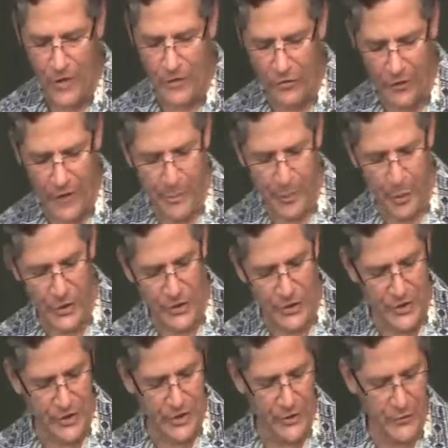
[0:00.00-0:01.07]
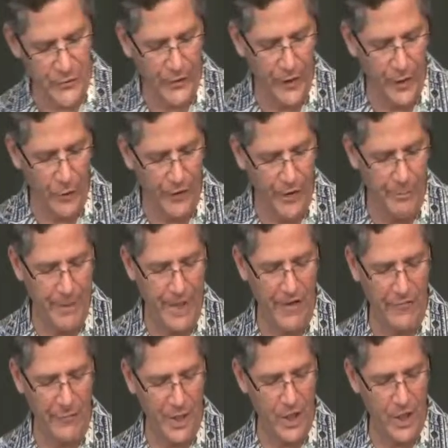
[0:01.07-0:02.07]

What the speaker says: So they purchased this field that may have